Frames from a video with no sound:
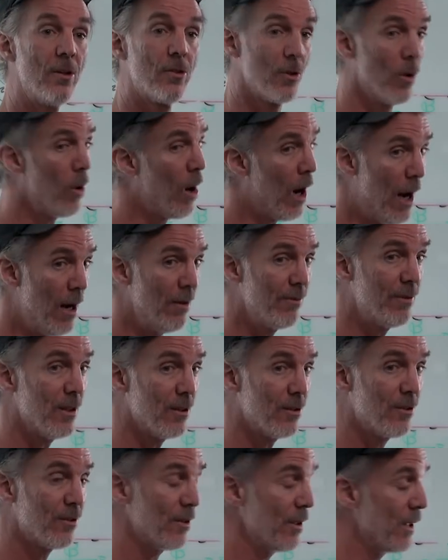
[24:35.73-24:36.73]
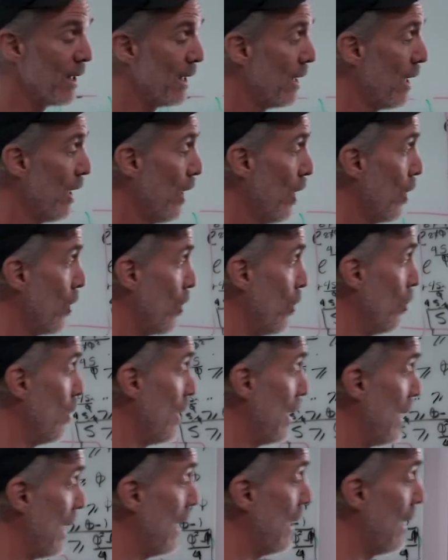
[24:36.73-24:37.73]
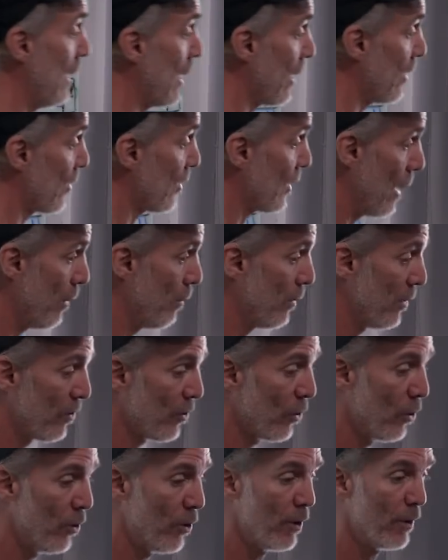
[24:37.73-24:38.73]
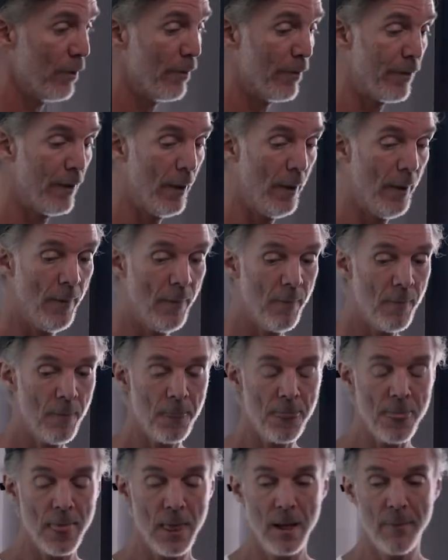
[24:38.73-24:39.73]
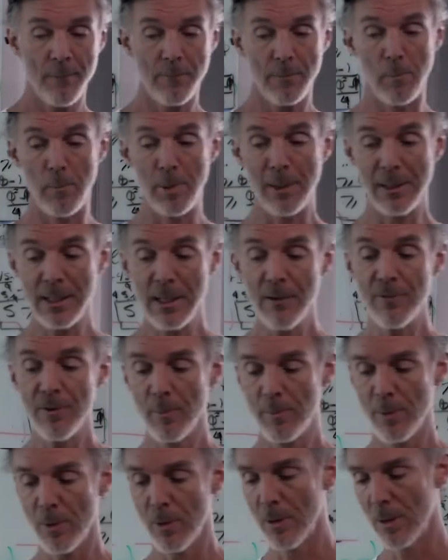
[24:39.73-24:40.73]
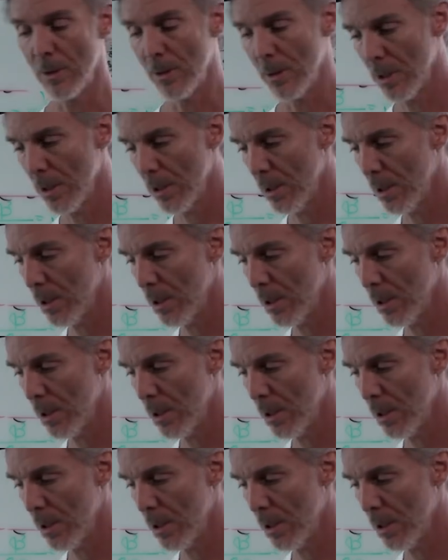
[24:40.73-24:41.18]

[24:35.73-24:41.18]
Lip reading: So obviously, you need some sort of believable